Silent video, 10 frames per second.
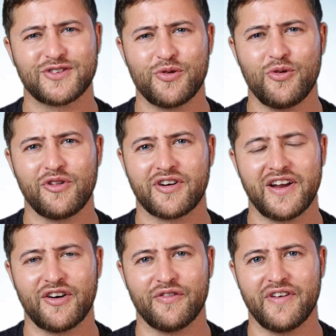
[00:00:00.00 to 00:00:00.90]
tool or
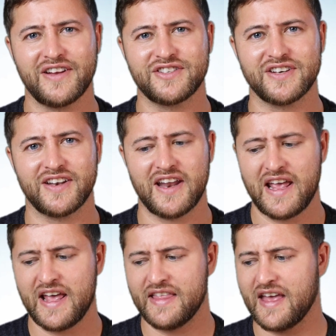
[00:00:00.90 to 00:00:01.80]
intervention
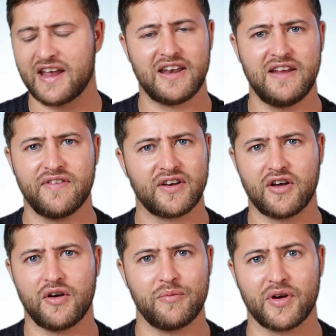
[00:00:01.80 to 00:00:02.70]
that can even
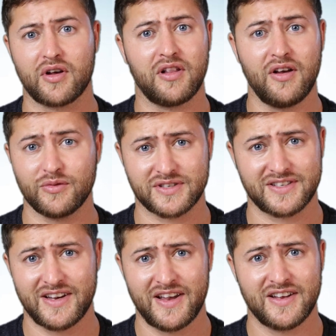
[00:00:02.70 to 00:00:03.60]
come
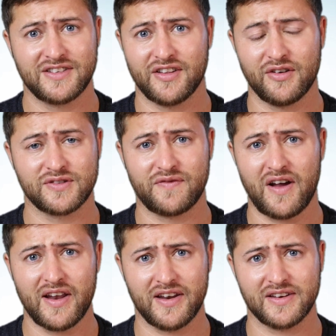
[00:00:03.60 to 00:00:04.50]
close to those
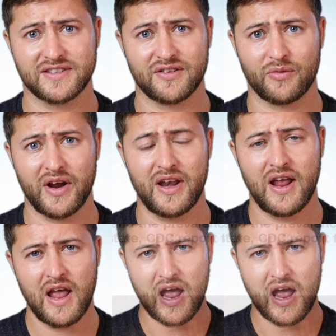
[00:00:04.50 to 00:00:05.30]
findings, right?